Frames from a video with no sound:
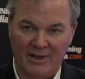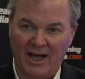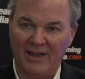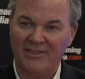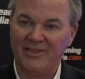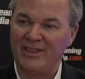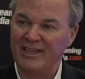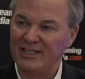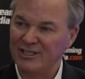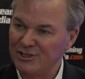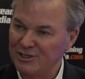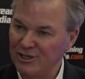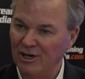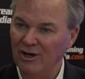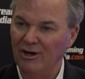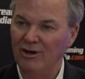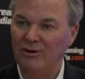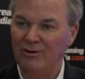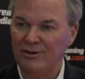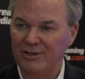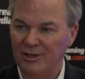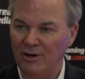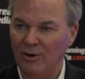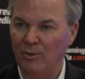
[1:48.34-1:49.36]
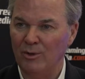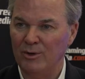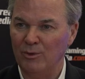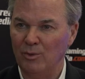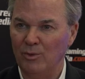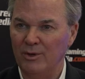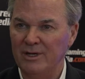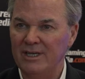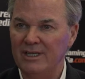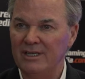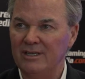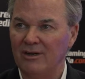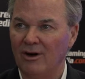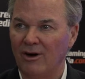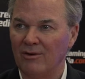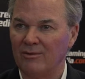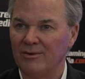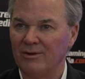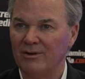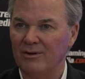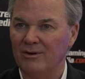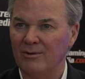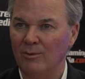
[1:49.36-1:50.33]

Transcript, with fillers: I think so. You know, when we, are,